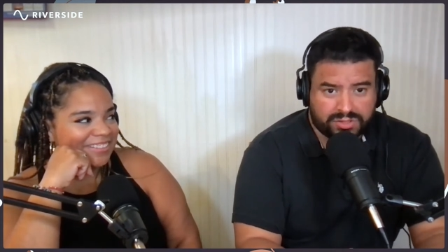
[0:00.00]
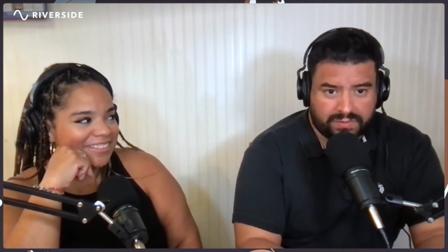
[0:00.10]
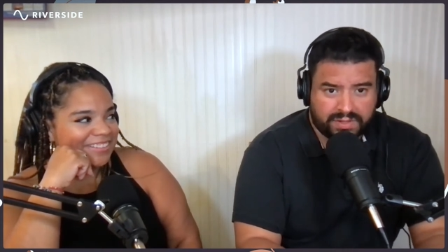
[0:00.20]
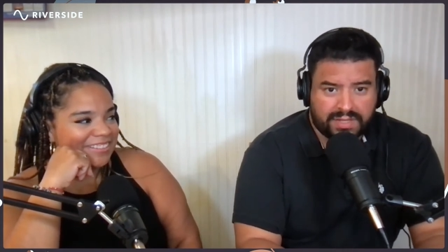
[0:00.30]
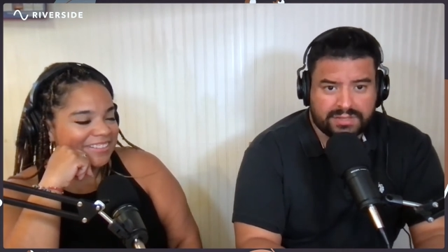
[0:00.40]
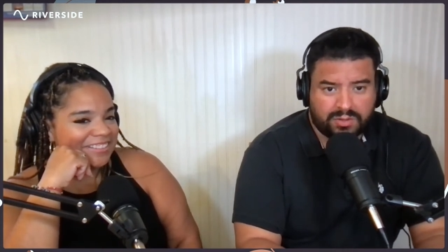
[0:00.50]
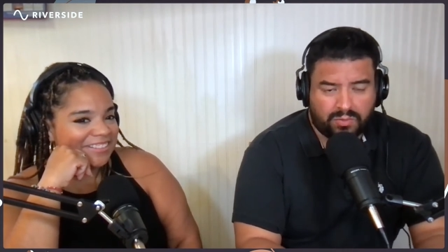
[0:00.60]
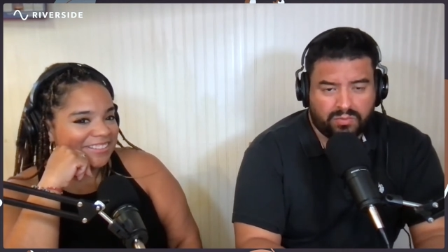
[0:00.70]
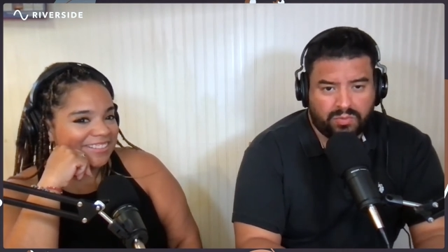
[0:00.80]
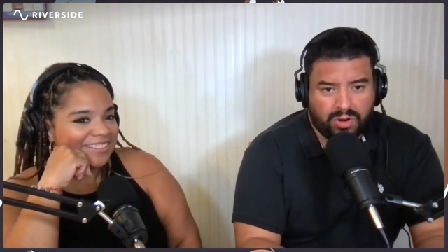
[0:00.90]
Speaker 1: of it. That's the
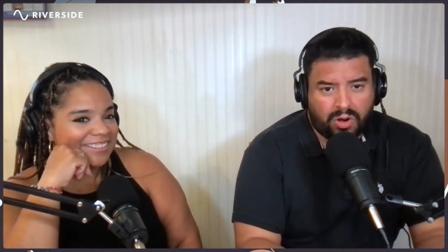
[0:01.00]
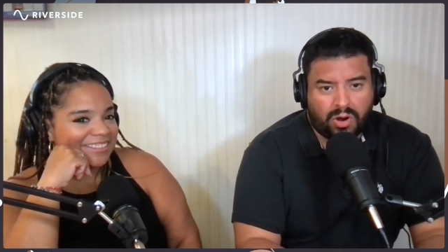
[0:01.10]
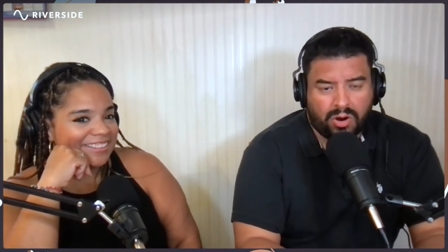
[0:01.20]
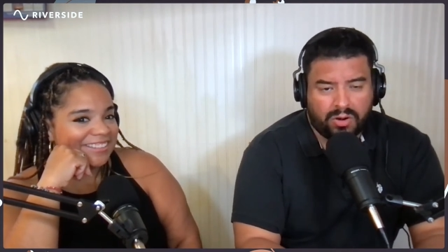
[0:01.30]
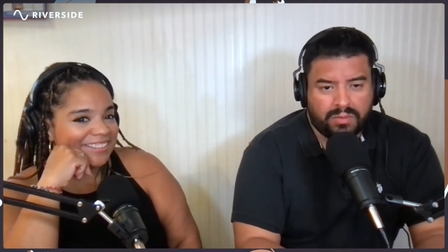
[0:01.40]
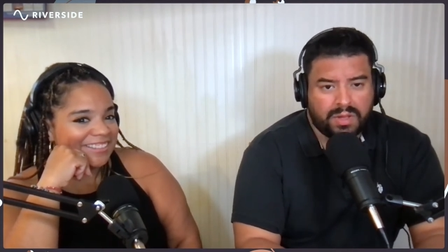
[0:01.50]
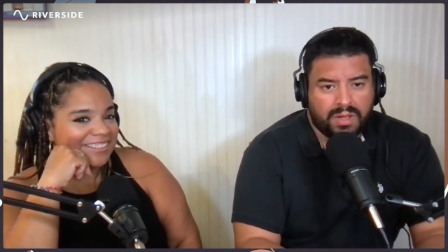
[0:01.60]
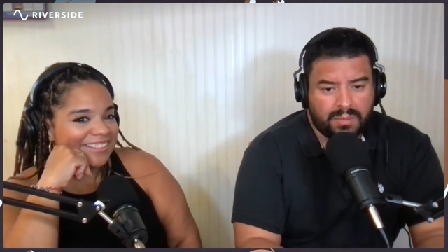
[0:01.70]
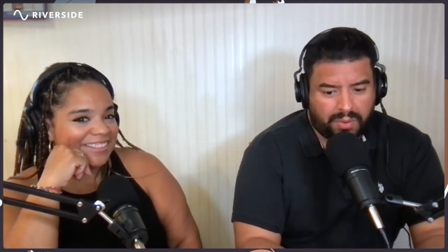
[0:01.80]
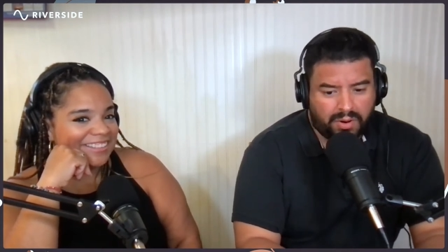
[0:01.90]
real hard
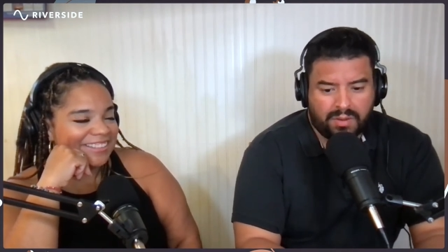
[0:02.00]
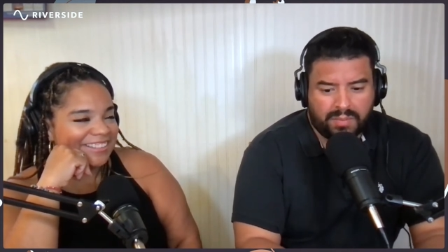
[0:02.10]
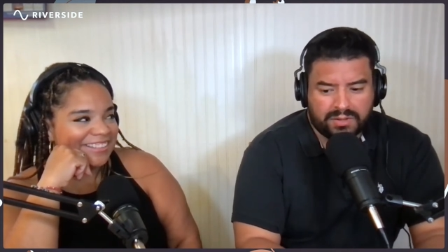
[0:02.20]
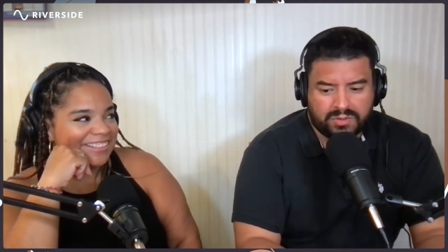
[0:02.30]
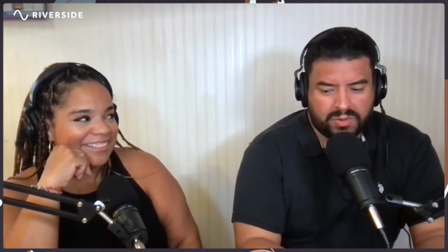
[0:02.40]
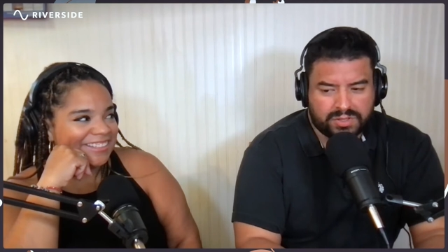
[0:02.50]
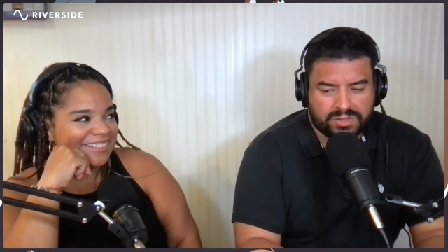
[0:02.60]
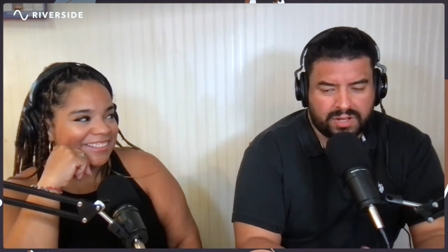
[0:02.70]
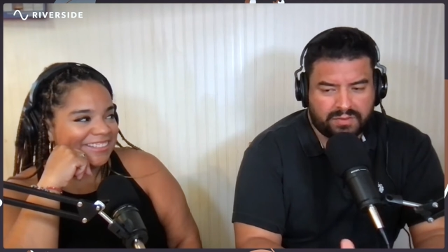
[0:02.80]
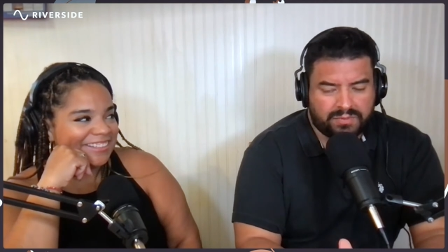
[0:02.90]
part about doing this
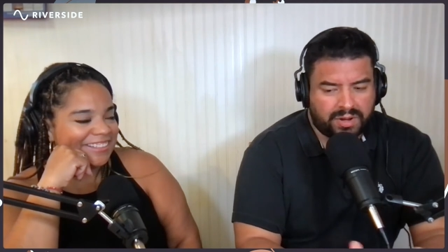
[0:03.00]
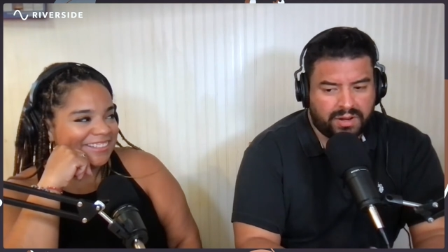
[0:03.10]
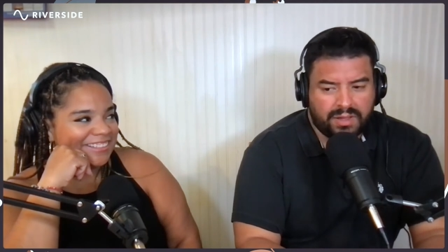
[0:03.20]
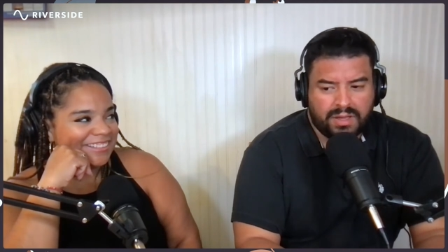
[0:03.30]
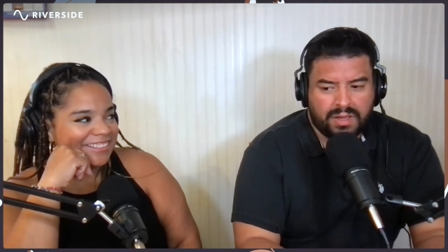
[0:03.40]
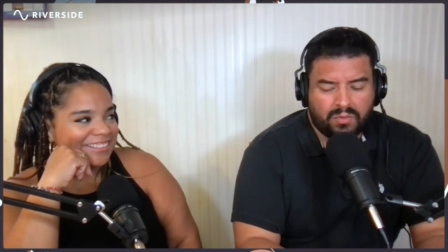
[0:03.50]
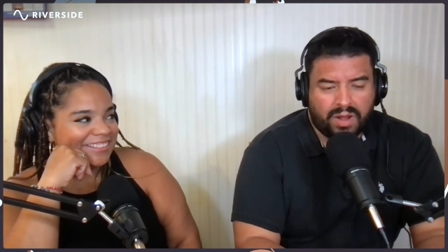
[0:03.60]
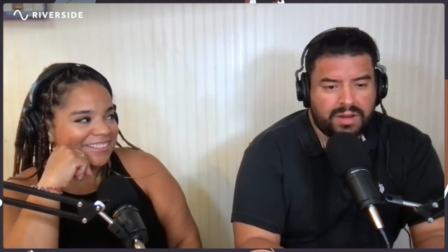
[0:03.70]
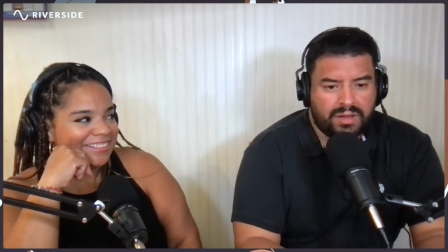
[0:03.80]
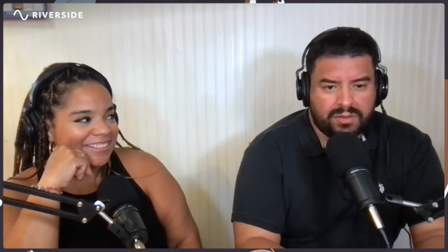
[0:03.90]
stuff. But
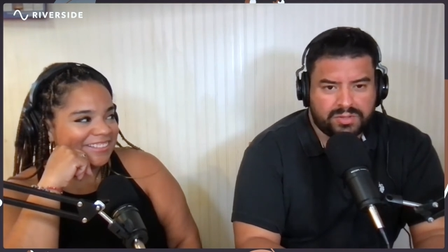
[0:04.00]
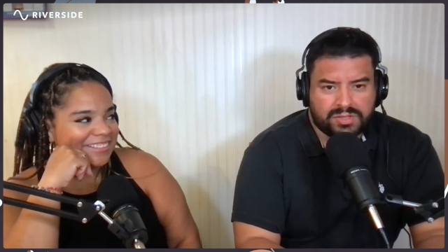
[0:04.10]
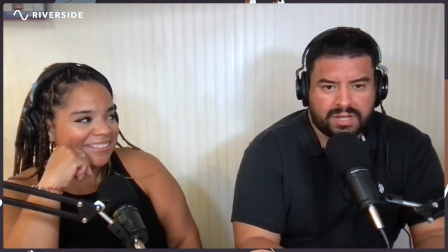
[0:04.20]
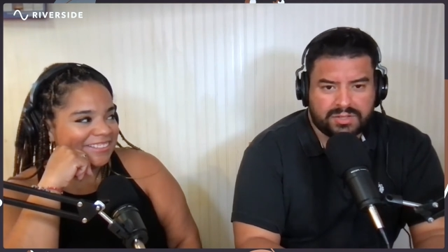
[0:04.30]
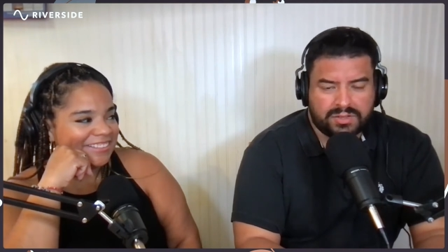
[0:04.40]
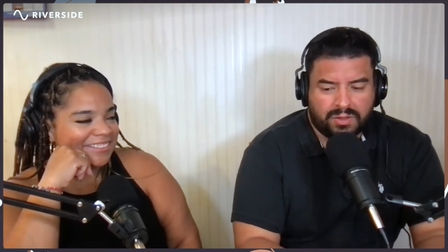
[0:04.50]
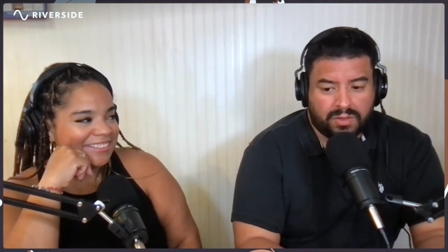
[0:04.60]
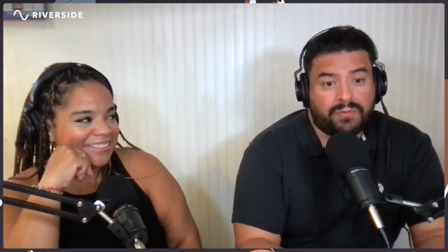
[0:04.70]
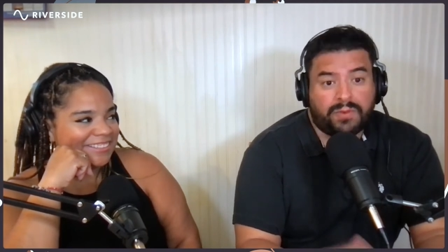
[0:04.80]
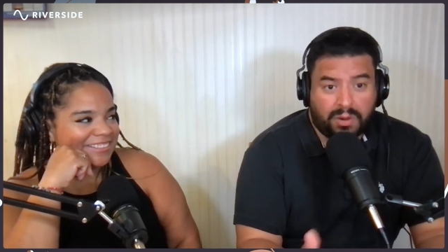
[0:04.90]
right now, you're just catching the,
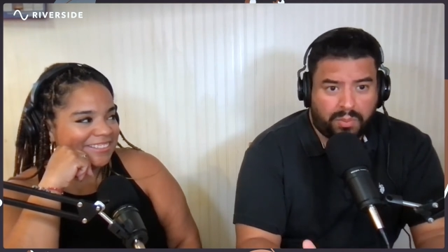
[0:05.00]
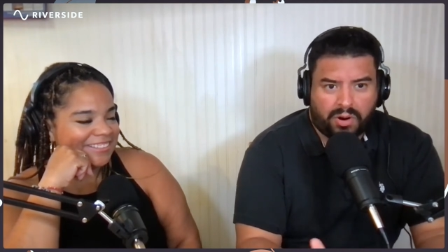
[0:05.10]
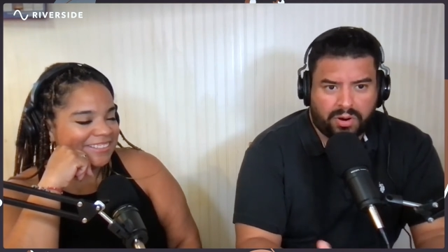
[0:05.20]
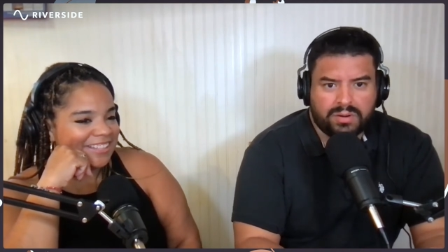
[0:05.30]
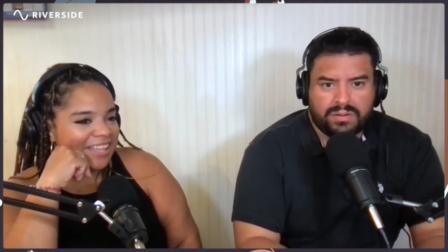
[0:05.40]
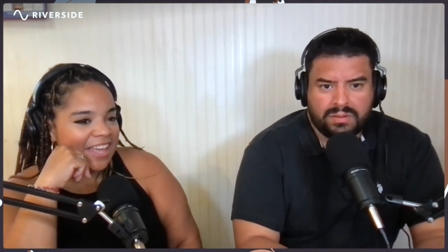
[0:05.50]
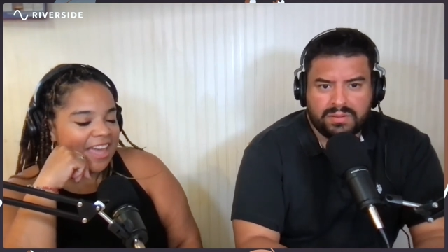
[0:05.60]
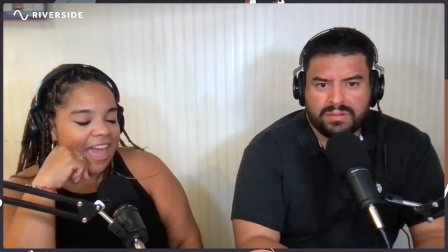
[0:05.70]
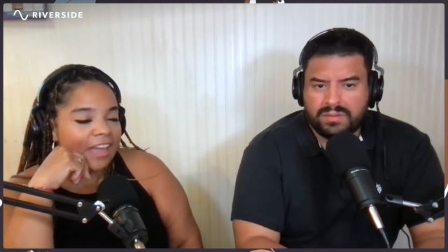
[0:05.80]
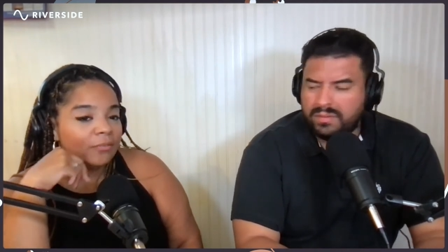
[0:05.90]
the fun part.
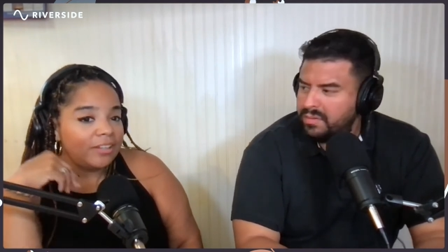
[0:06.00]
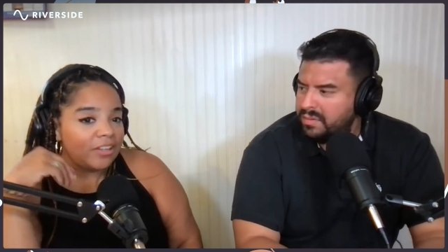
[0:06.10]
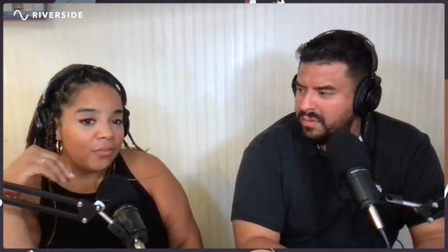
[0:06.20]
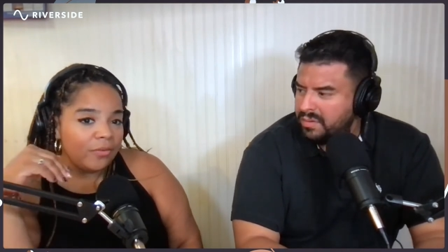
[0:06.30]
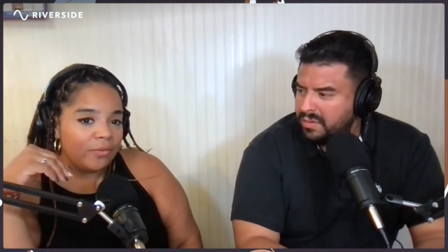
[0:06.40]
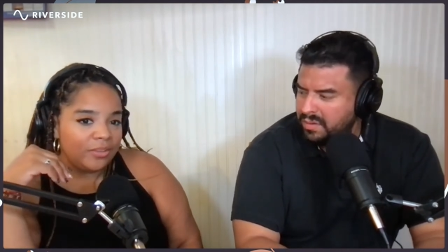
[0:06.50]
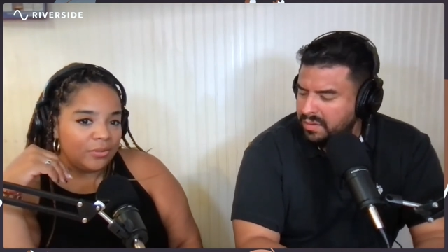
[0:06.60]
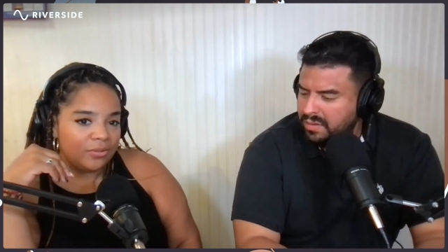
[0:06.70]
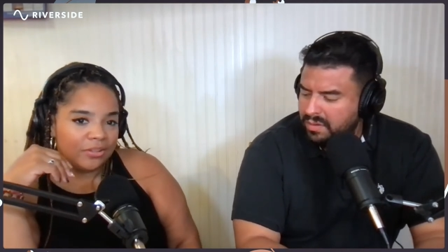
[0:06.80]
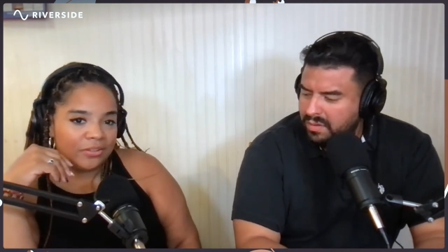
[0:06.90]
Speaker 2: And we love what we
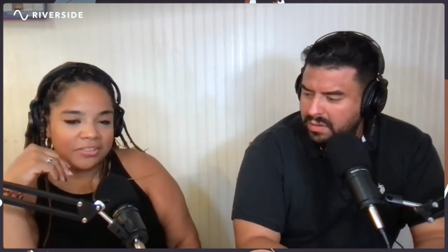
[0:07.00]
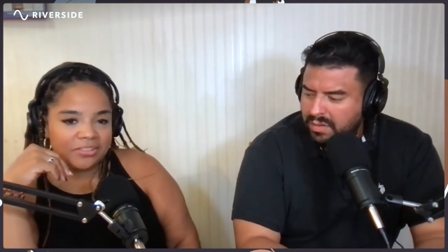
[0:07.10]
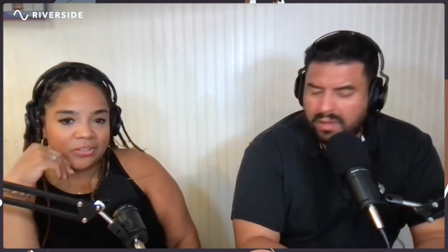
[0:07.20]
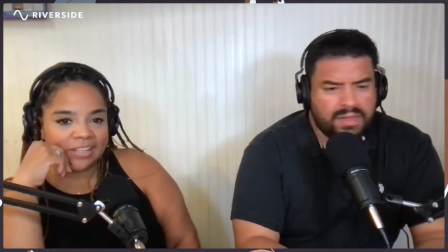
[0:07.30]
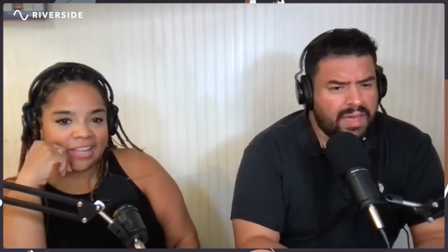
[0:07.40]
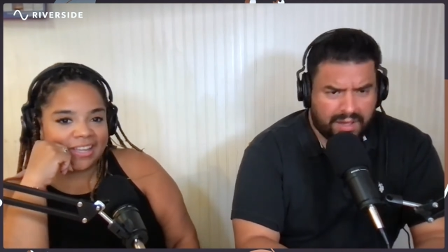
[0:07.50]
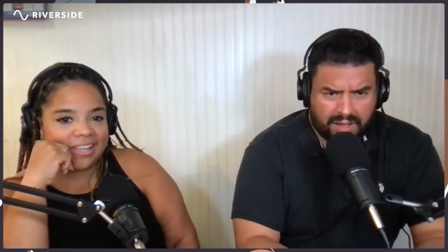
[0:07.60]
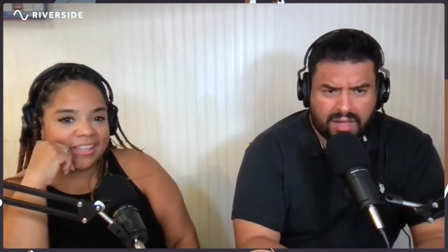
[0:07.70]
do, though. So, like, yeah,